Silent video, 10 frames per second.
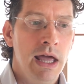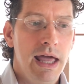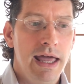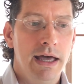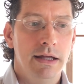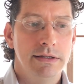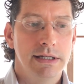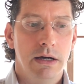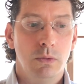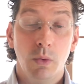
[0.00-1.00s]
And
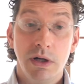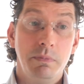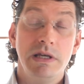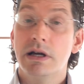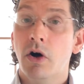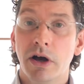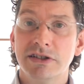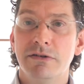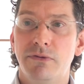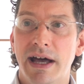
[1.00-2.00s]
uh, would it be cost
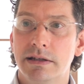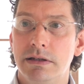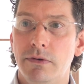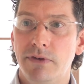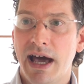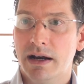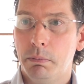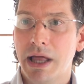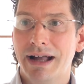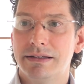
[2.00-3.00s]
effective if you had a
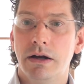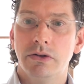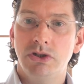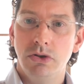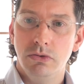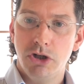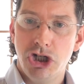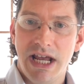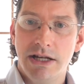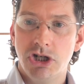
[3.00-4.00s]
black dial to
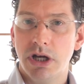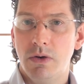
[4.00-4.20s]
change it?